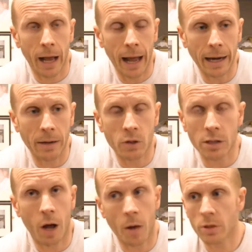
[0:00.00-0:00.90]
and it was
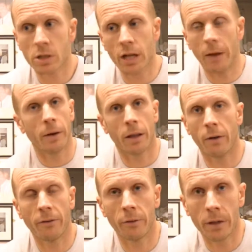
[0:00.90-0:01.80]
just like, I'm just shouting at the
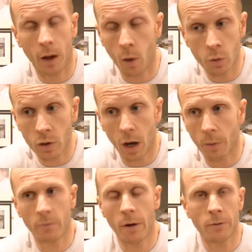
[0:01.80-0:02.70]
referee the whole
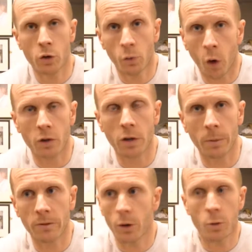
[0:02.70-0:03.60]
time, you've got to stop
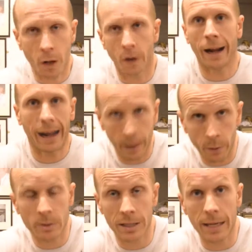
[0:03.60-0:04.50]
this fight, you can't allow
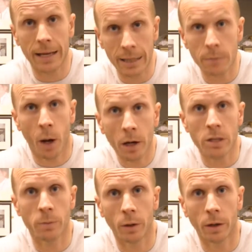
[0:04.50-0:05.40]
him to take this
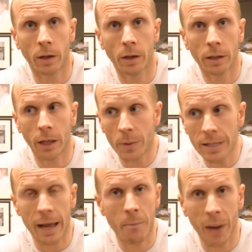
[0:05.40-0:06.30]
punishment. You know, he's
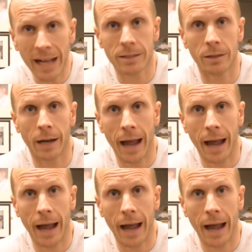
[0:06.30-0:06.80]
getting battered,